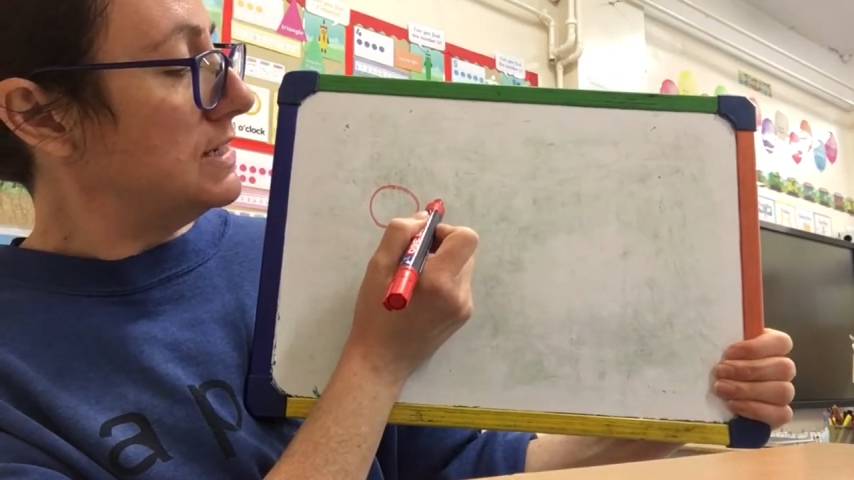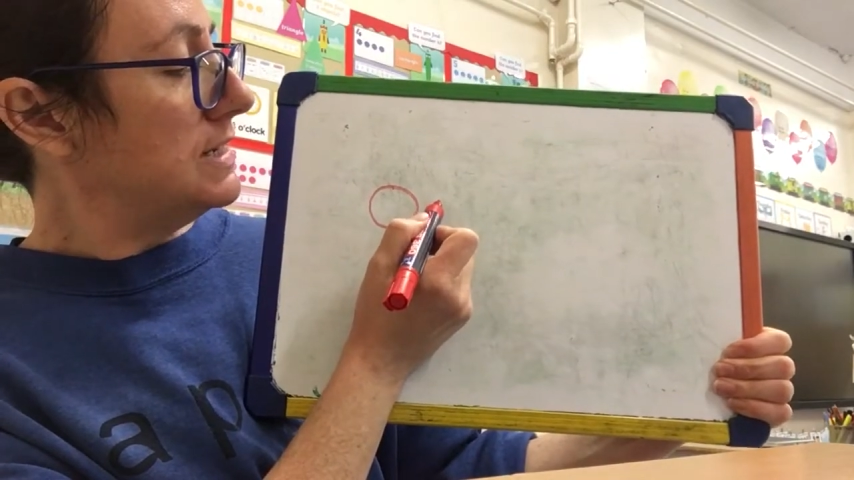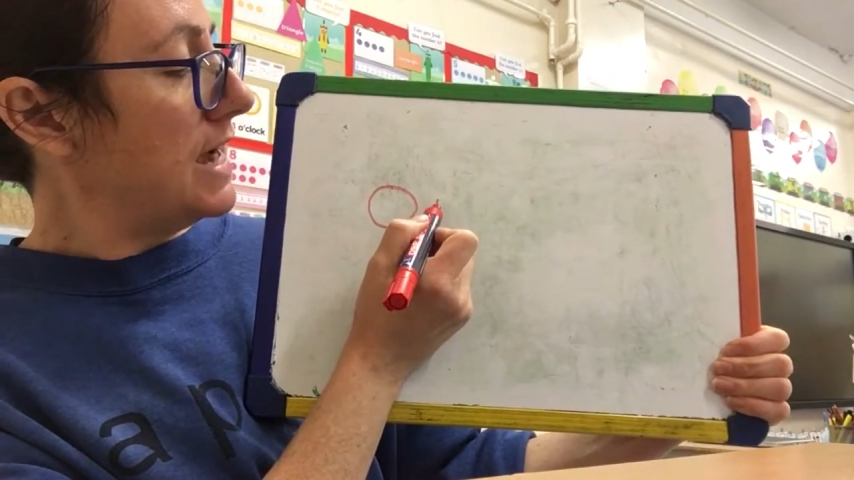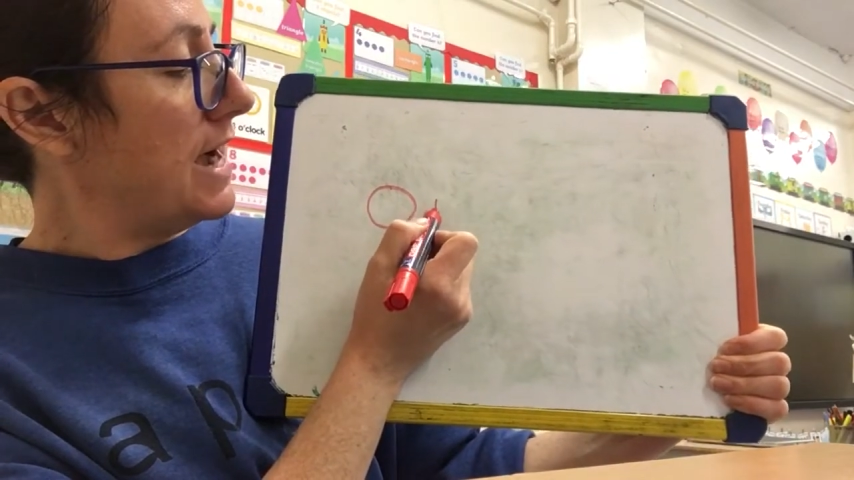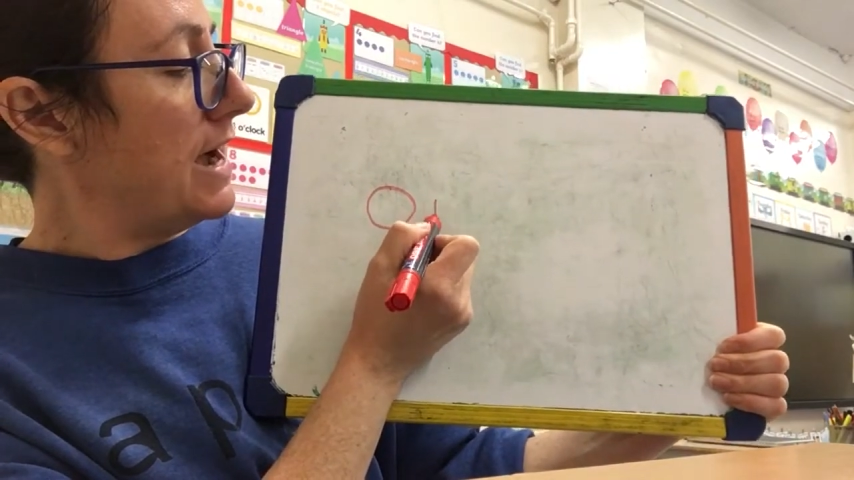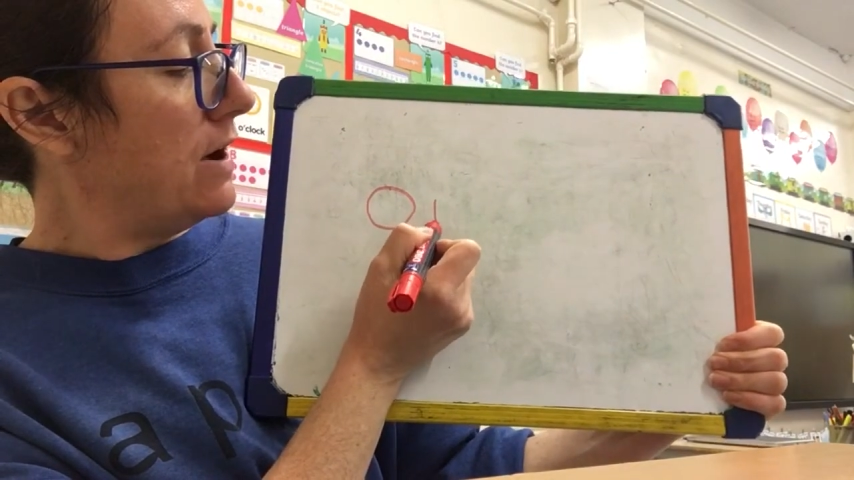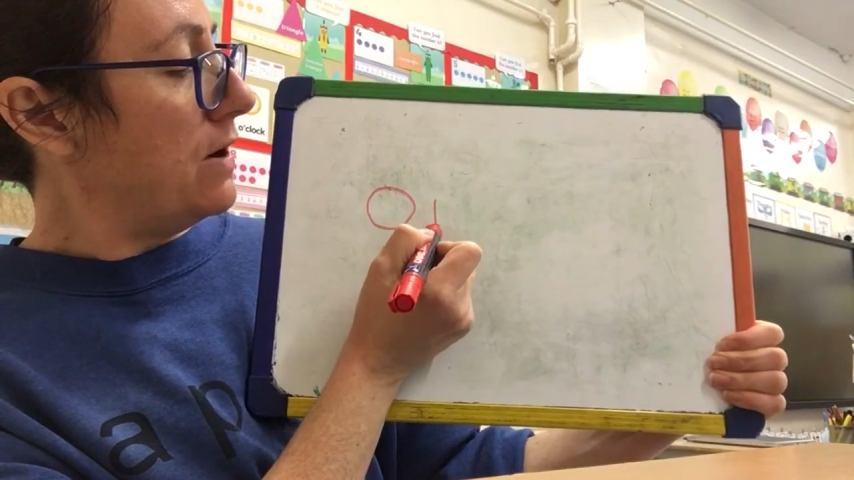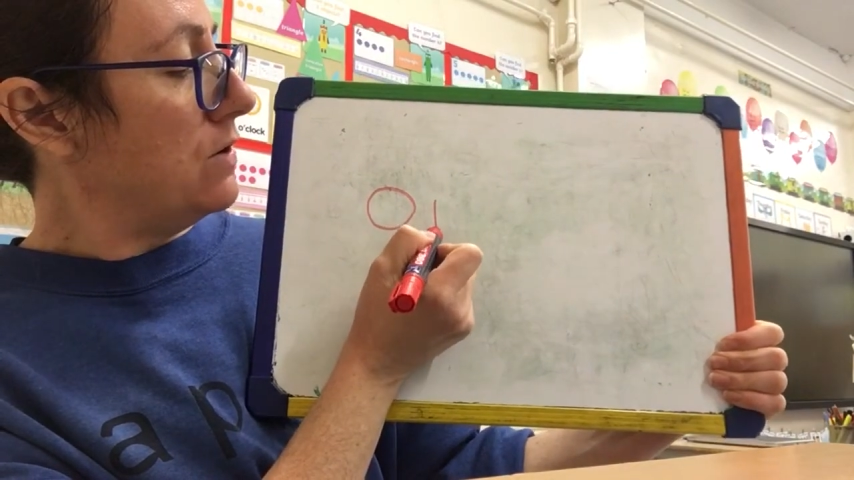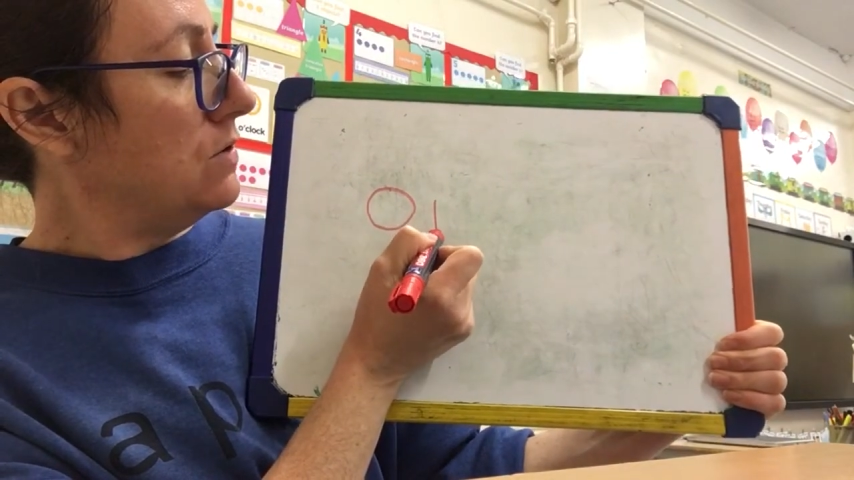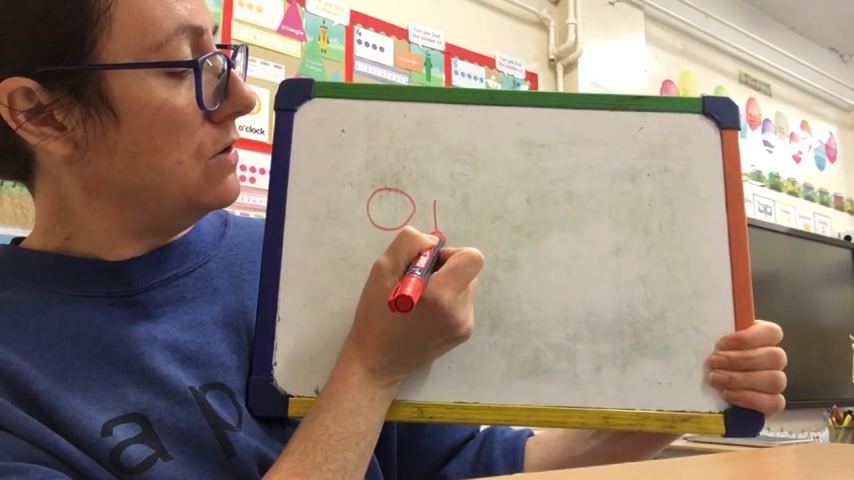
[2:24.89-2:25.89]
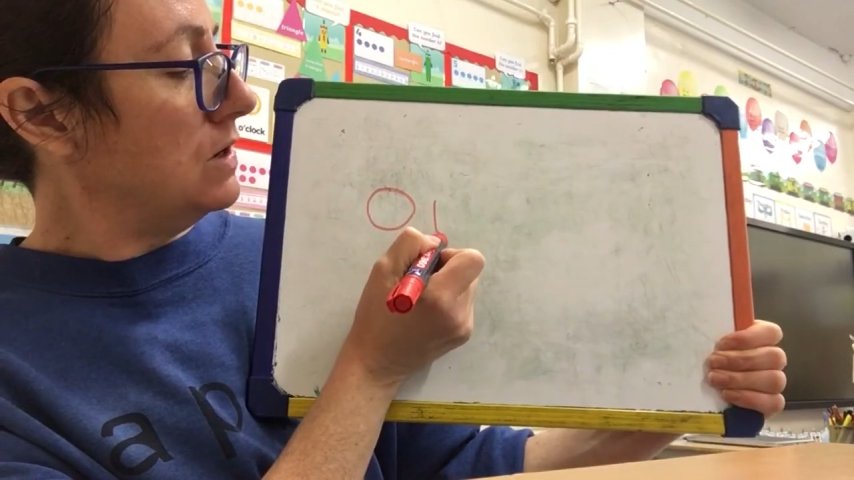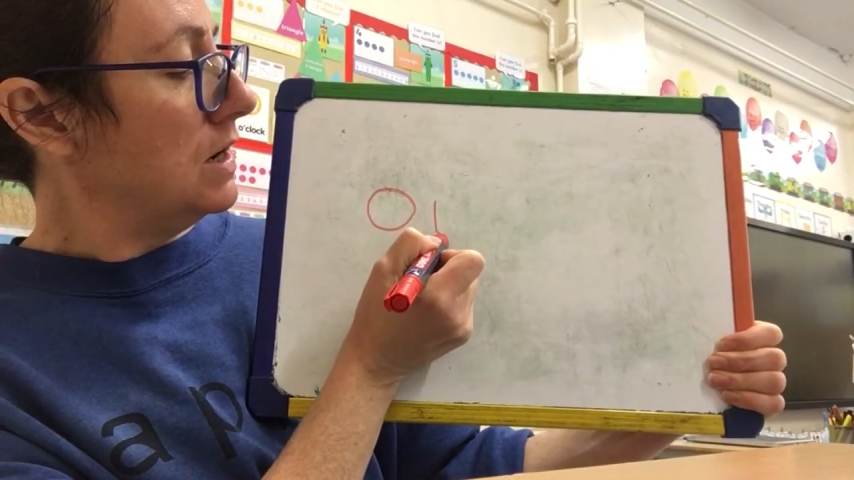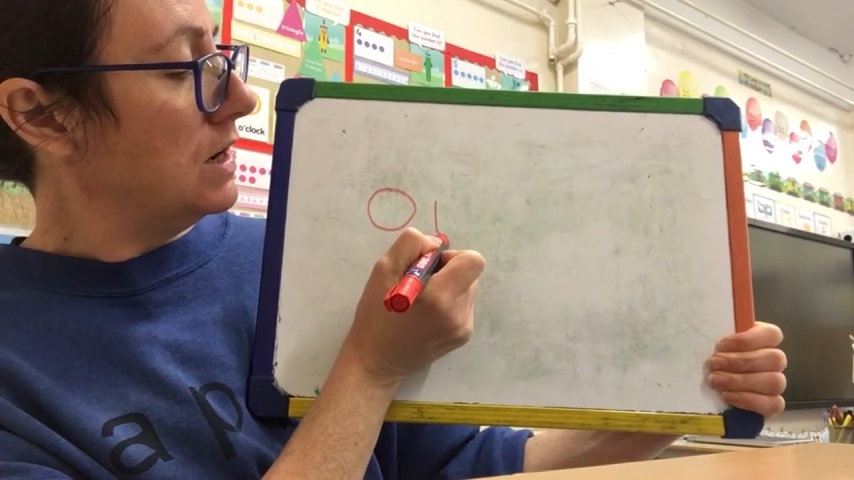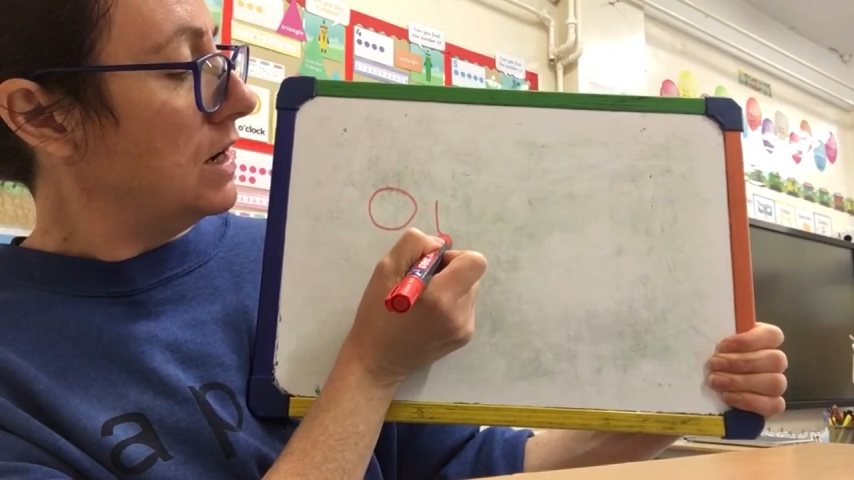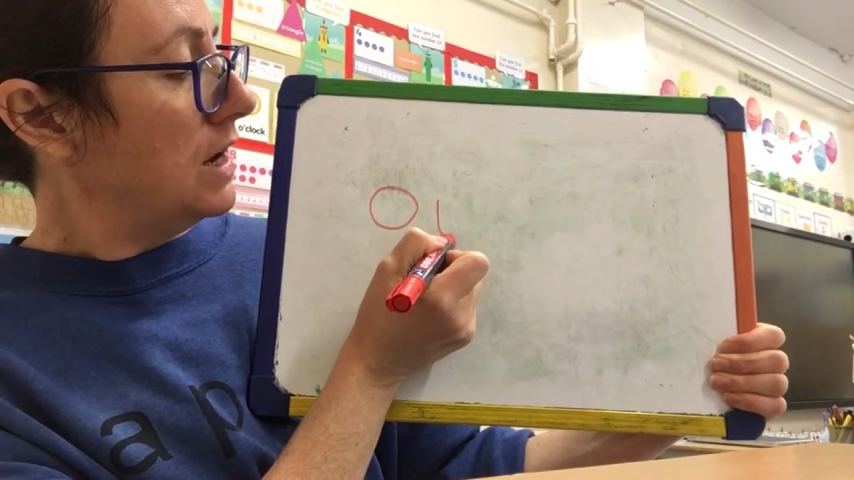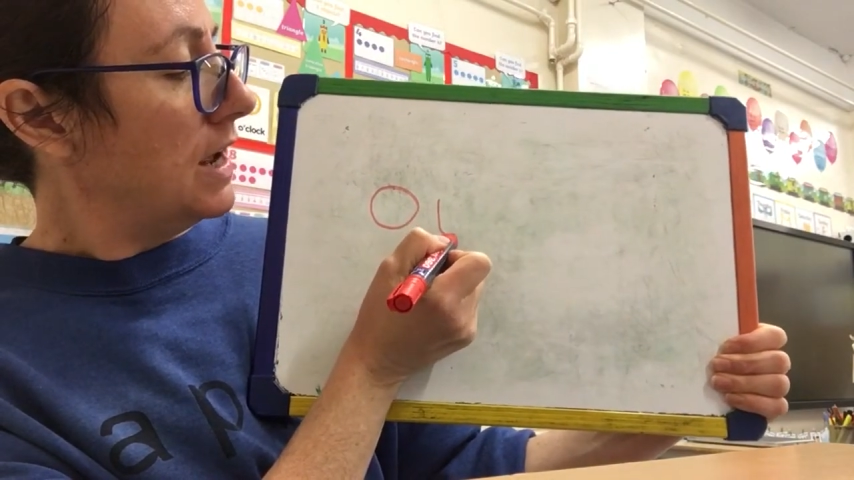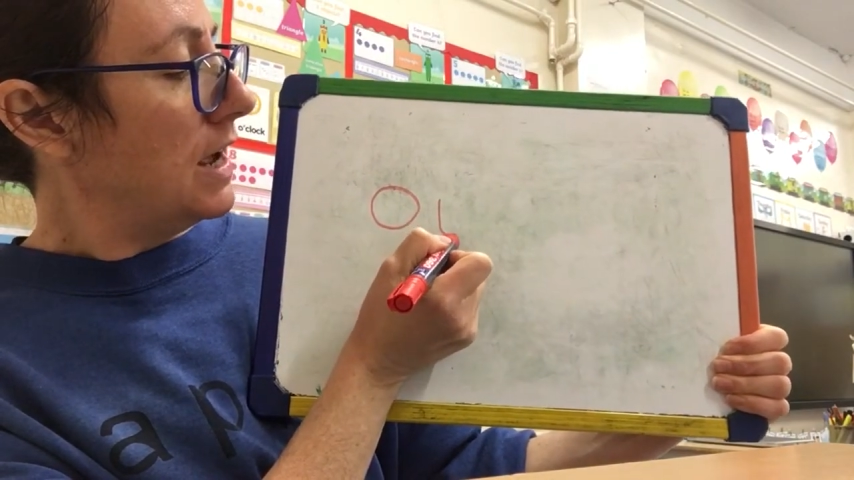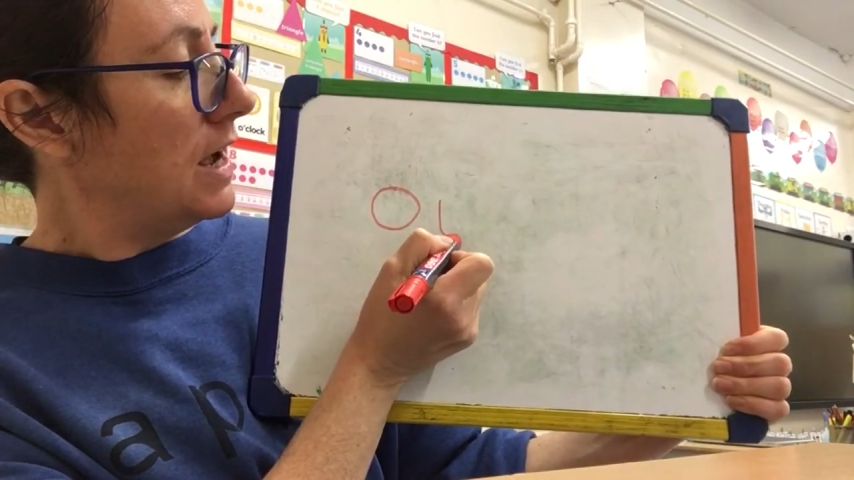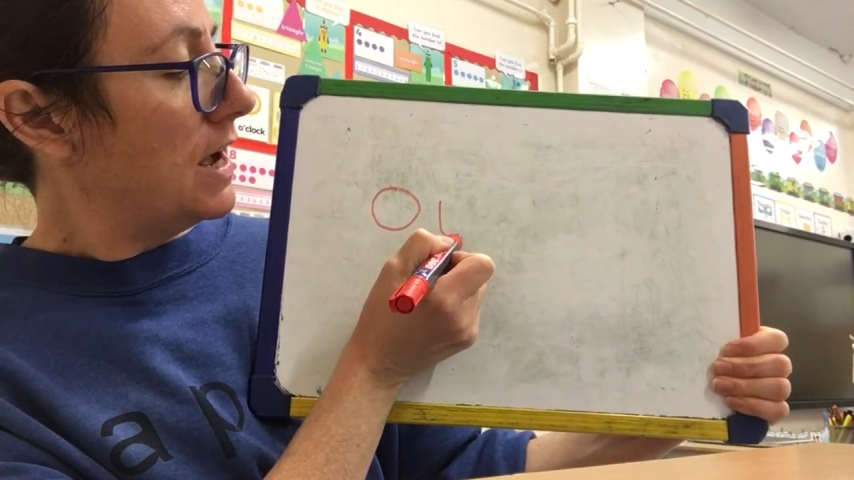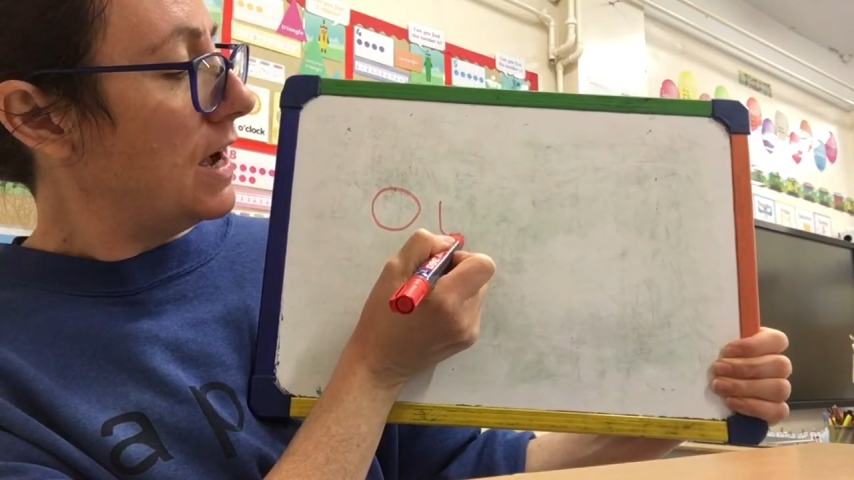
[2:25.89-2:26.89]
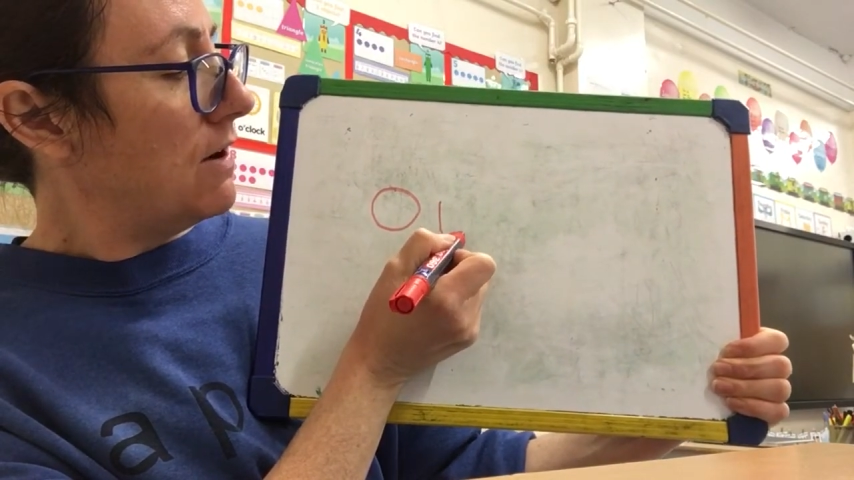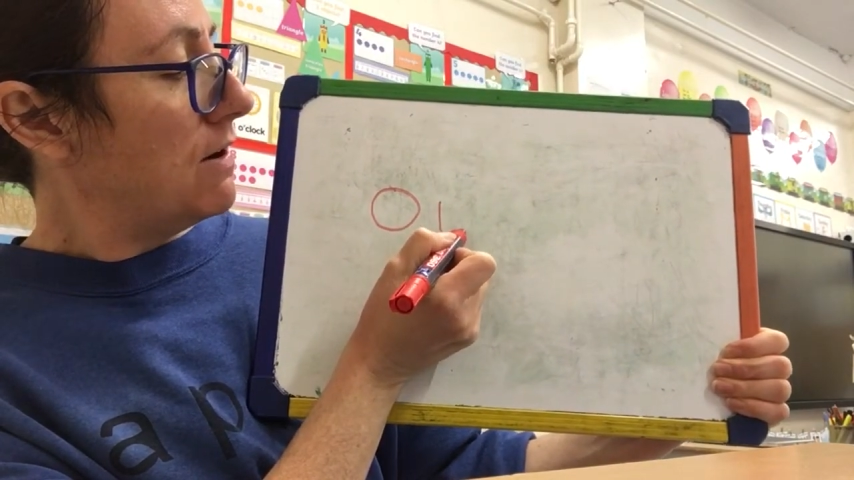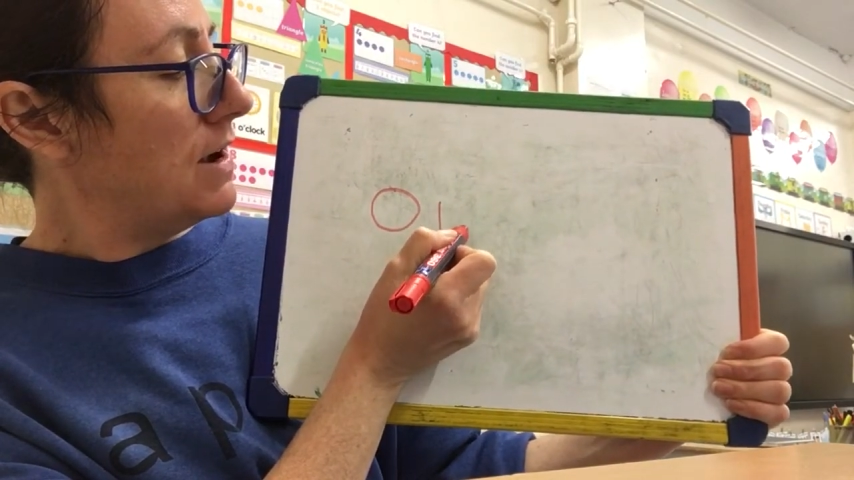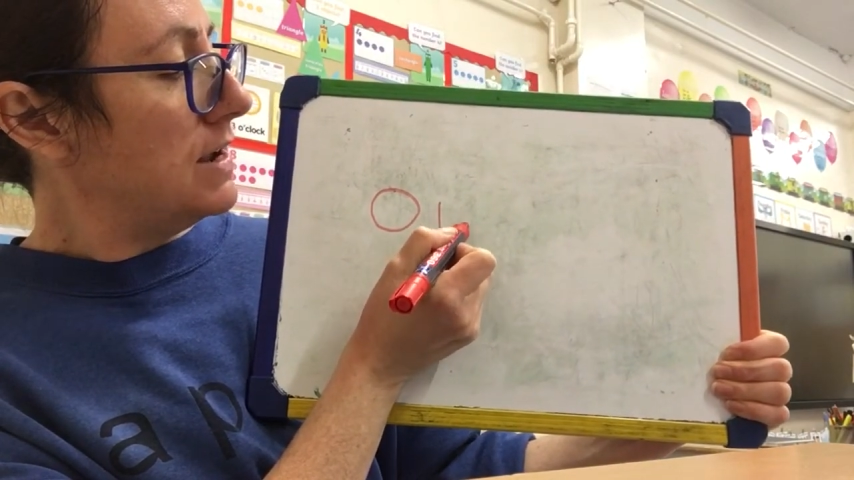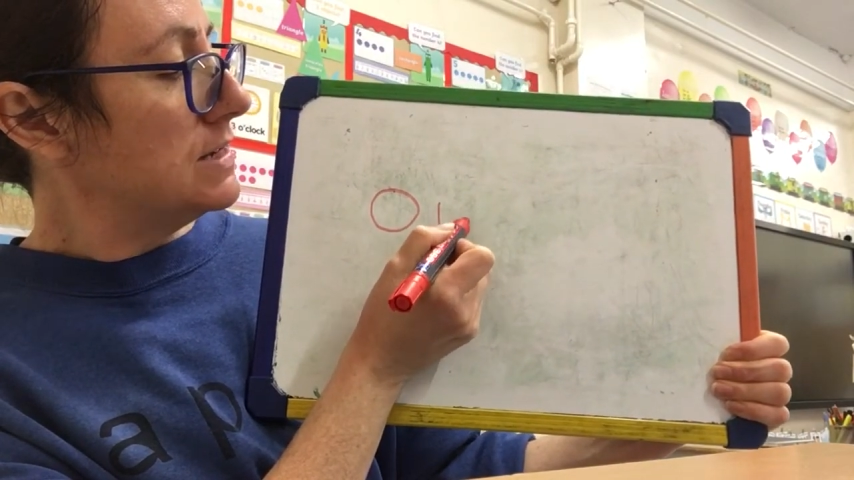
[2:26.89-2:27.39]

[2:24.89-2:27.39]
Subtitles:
down and